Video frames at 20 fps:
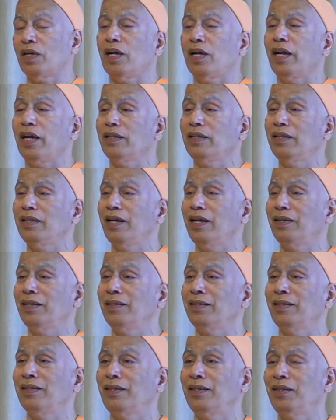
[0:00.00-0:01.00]
And
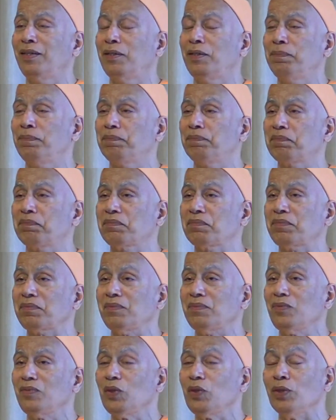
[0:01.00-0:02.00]
then
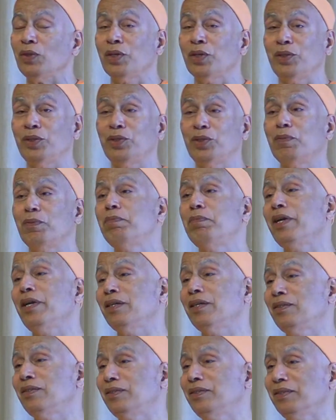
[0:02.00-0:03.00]
there's this
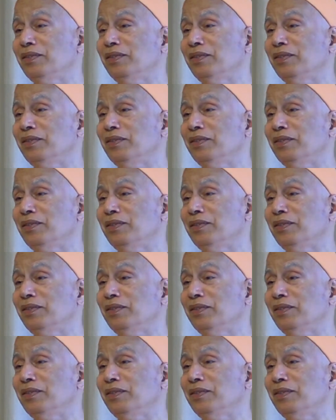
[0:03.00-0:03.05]
big